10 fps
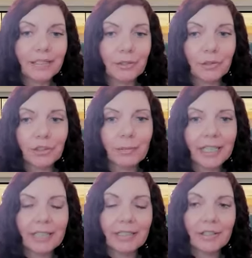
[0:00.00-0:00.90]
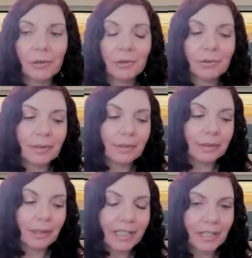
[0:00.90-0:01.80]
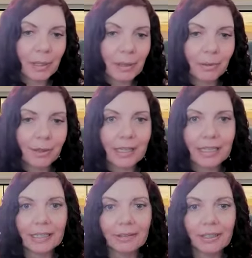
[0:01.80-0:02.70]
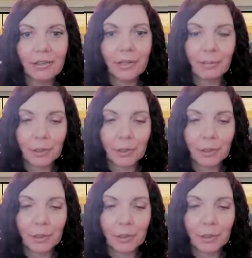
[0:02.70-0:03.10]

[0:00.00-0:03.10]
and social media. So lots of people think, you